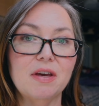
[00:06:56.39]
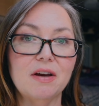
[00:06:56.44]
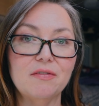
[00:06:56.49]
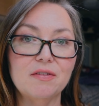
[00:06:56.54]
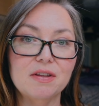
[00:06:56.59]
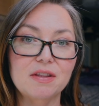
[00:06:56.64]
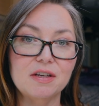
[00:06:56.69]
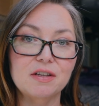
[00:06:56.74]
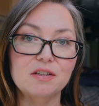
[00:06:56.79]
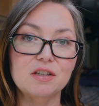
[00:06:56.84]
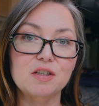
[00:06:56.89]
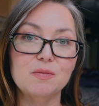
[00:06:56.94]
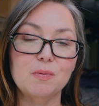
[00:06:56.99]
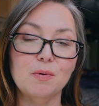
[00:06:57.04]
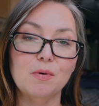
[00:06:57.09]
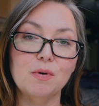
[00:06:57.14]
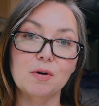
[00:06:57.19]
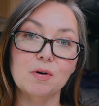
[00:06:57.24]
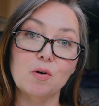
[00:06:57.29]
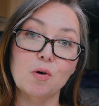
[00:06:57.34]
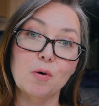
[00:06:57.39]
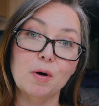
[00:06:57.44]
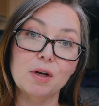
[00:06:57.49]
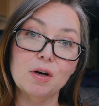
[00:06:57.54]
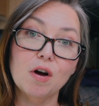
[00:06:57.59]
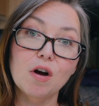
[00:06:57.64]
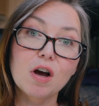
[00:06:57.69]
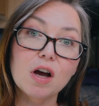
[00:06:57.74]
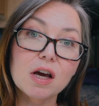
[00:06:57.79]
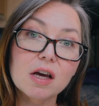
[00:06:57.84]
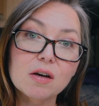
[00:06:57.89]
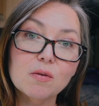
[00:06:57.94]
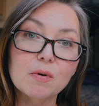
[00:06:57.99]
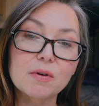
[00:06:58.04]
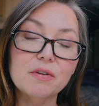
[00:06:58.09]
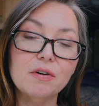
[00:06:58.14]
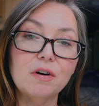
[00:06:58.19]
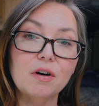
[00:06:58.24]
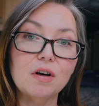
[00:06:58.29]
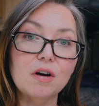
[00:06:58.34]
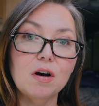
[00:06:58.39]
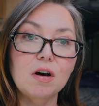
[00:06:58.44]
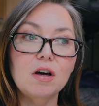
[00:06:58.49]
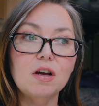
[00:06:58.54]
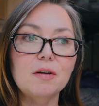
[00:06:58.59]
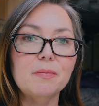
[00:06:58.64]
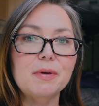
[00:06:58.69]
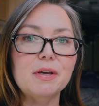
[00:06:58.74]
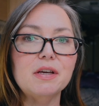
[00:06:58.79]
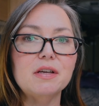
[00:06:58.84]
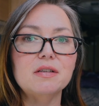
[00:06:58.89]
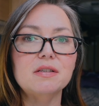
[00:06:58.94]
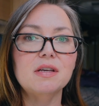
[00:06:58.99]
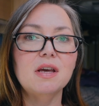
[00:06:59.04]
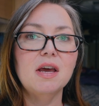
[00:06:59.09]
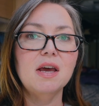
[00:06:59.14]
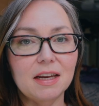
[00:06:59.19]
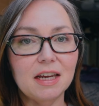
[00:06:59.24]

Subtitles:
everything that's been going on with our economies.